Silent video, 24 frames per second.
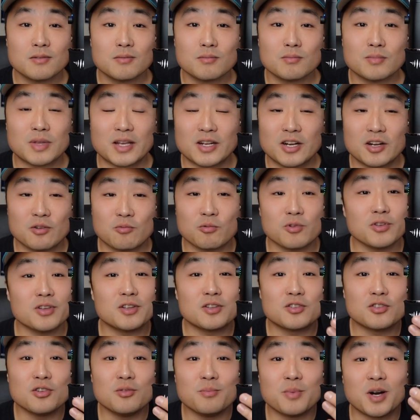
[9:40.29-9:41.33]
they didn't really
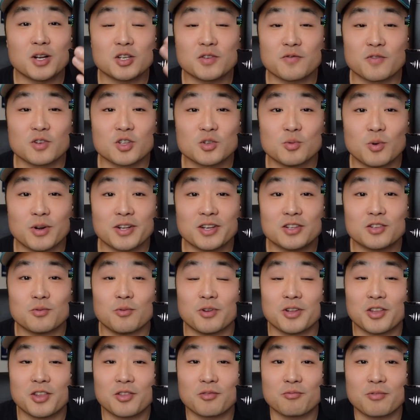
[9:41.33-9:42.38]
do much for
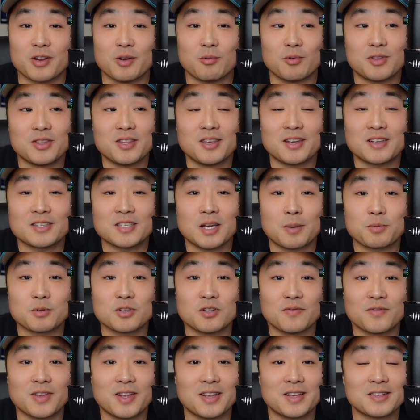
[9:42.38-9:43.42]
2023, with the
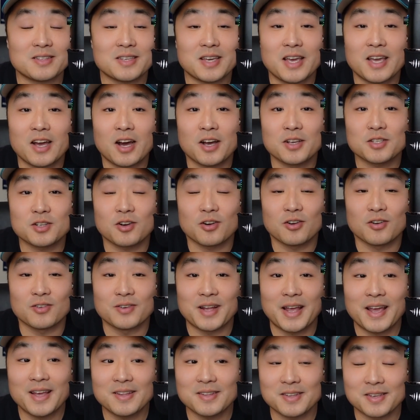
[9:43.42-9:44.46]
exception of getting Teoscar
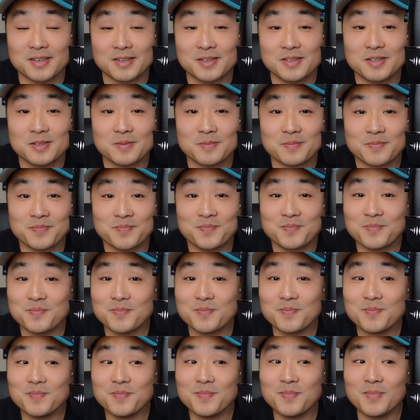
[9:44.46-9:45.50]
Hernandez.
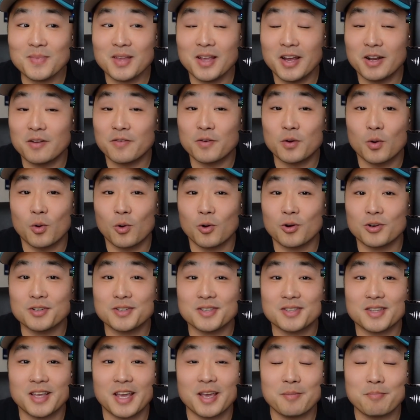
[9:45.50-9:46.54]
And of
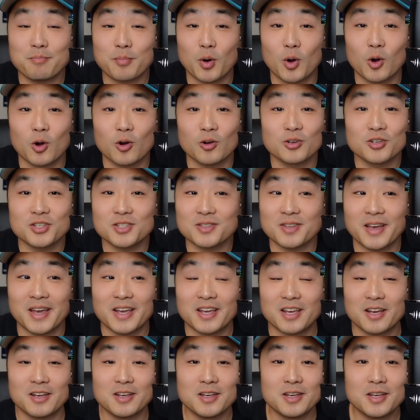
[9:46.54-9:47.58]
course, they purged like